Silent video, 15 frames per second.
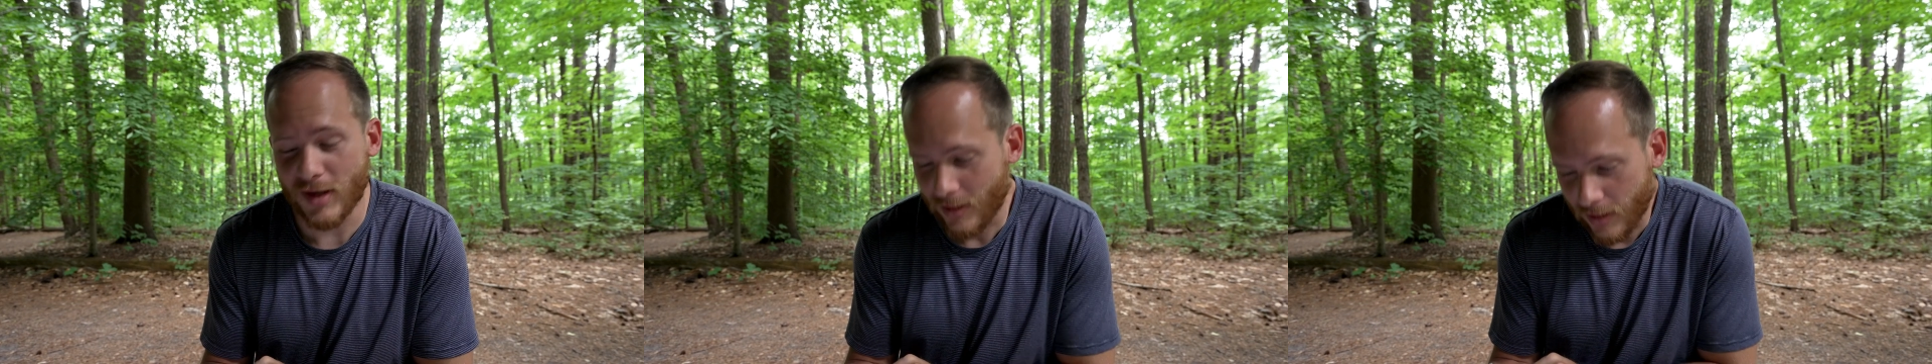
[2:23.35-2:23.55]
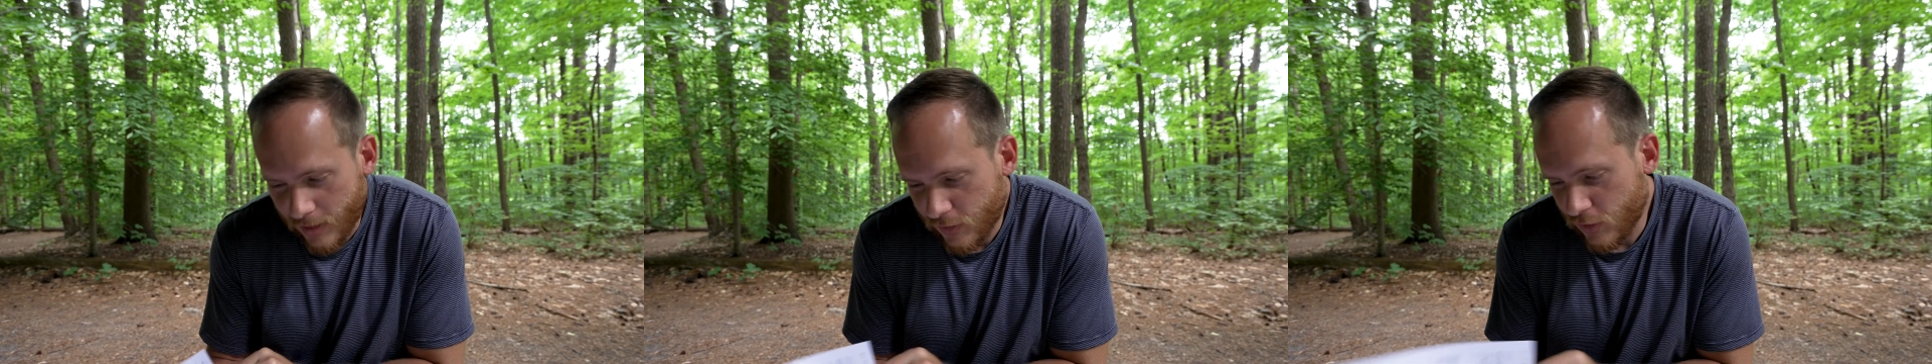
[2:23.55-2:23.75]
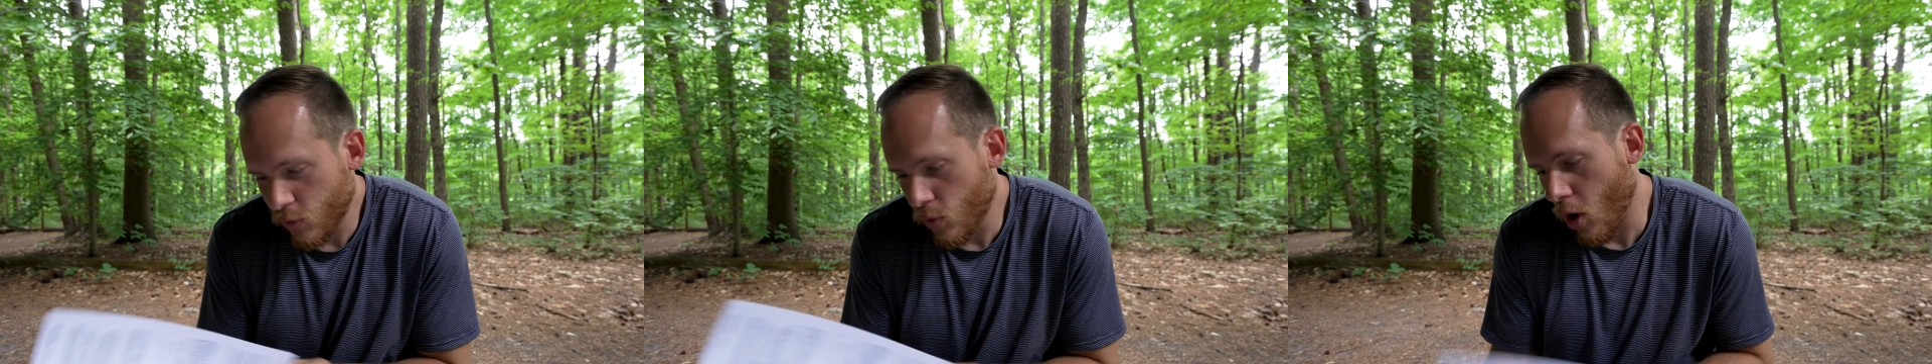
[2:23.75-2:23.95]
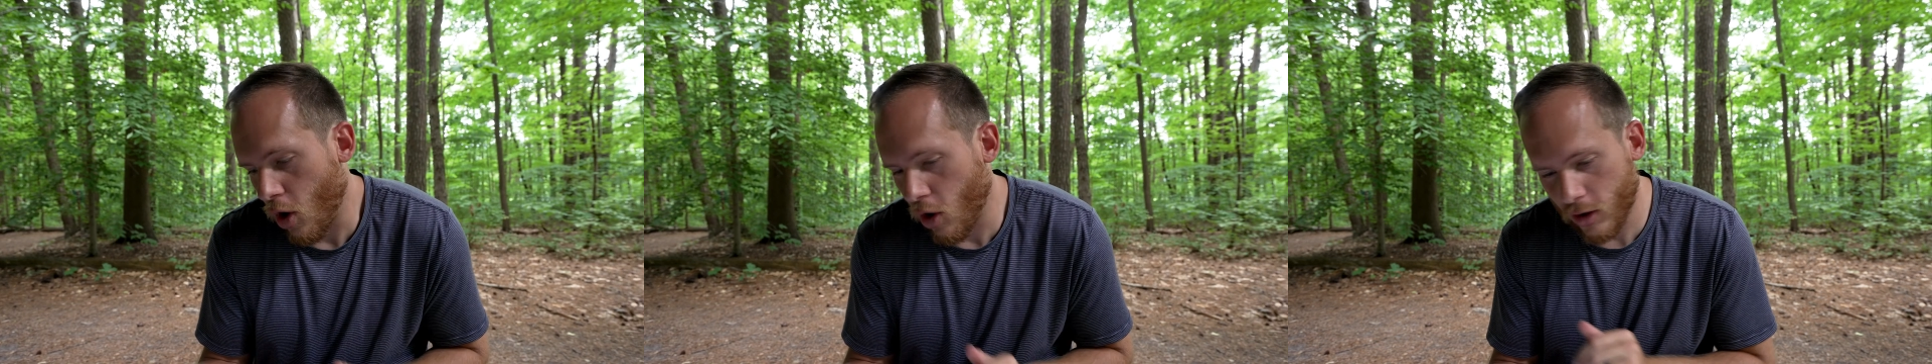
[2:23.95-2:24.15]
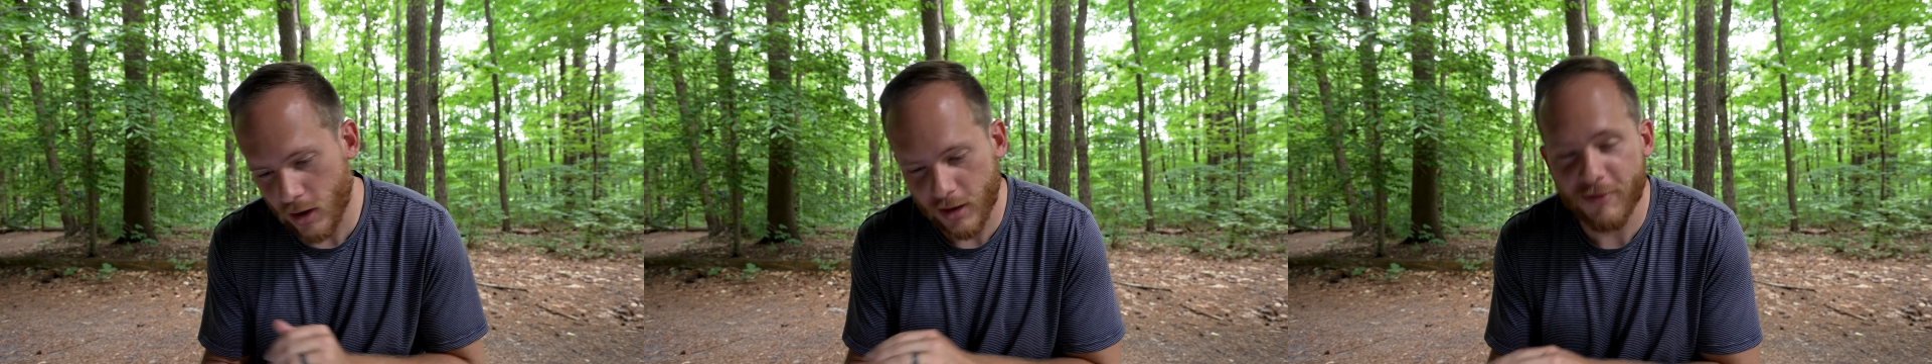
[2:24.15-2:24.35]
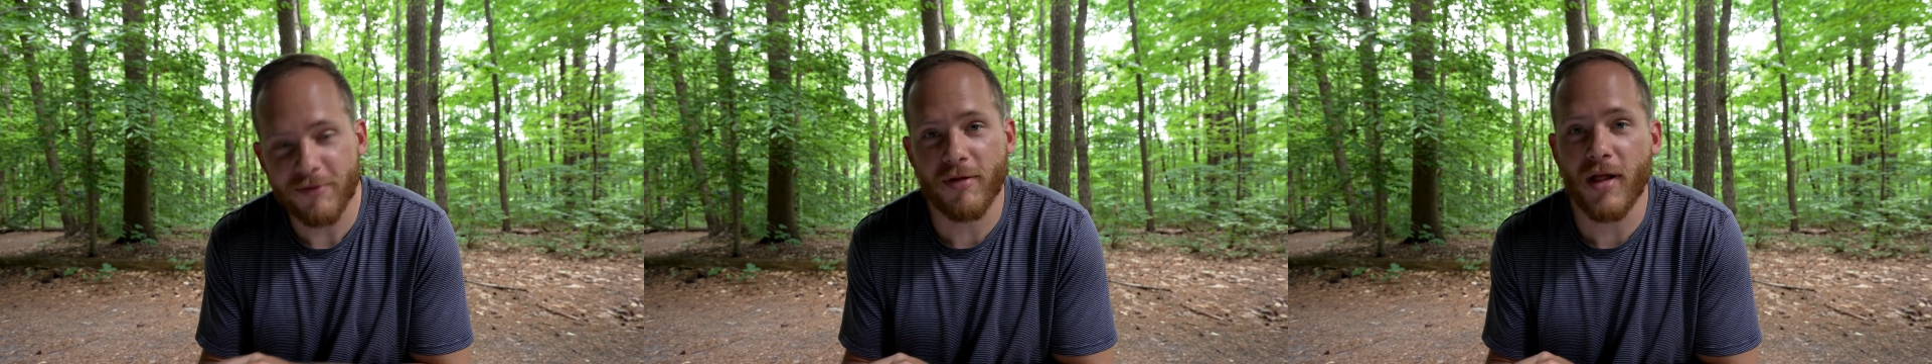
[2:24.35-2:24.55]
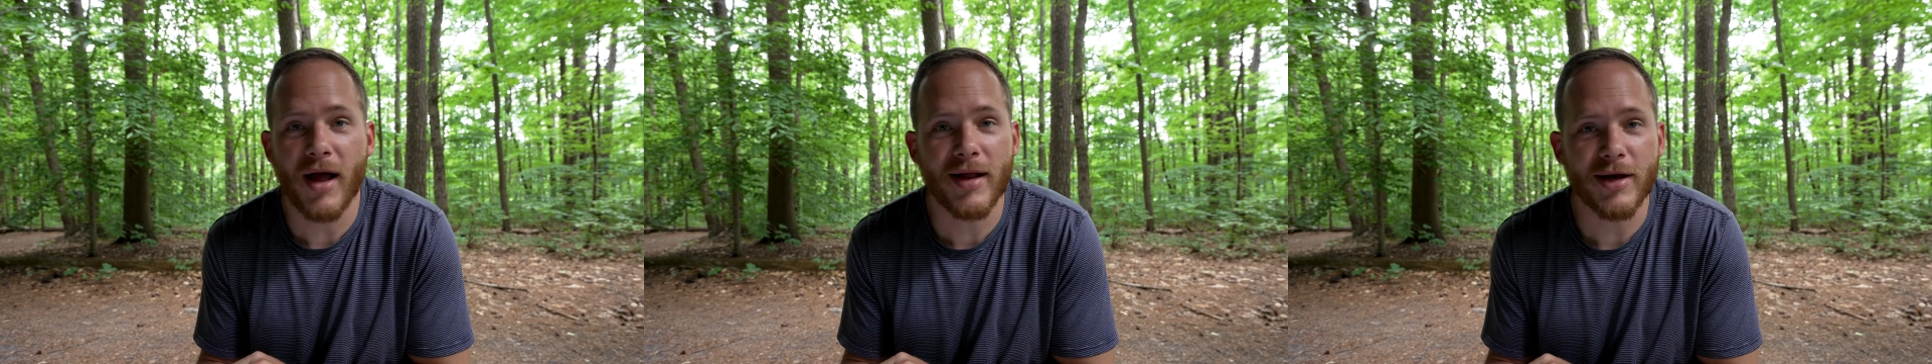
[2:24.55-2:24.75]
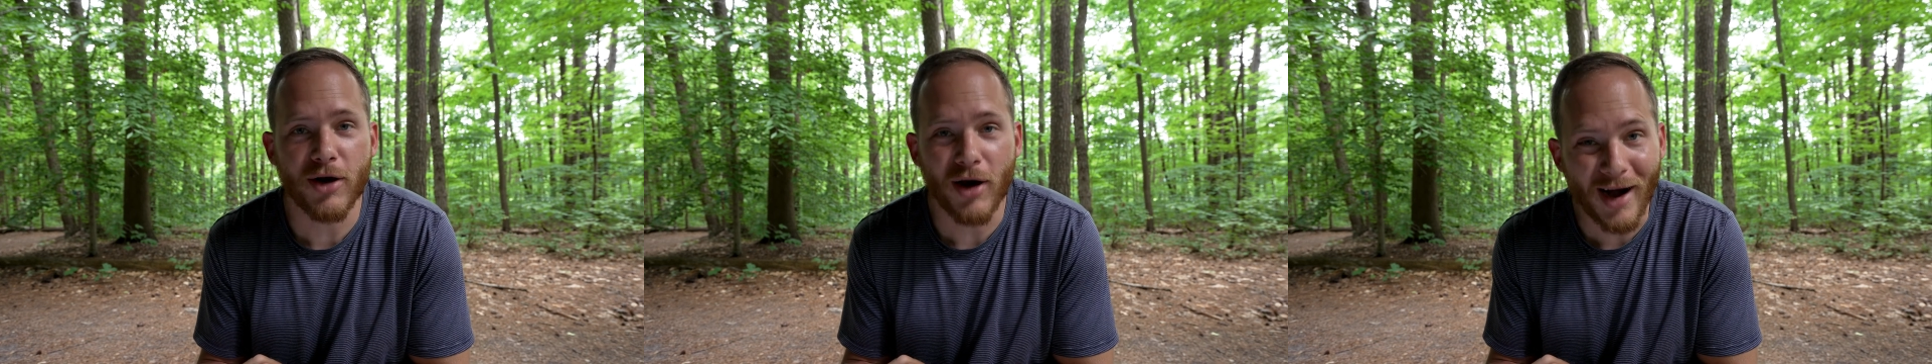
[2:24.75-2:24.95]
unless you are gonna
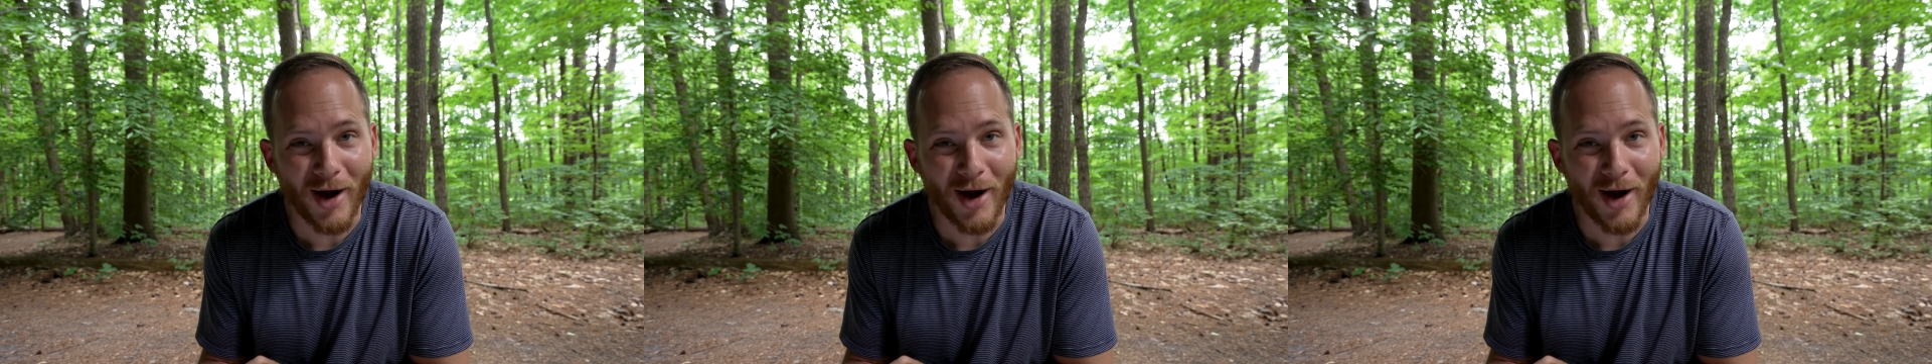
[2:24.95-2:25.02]
fly near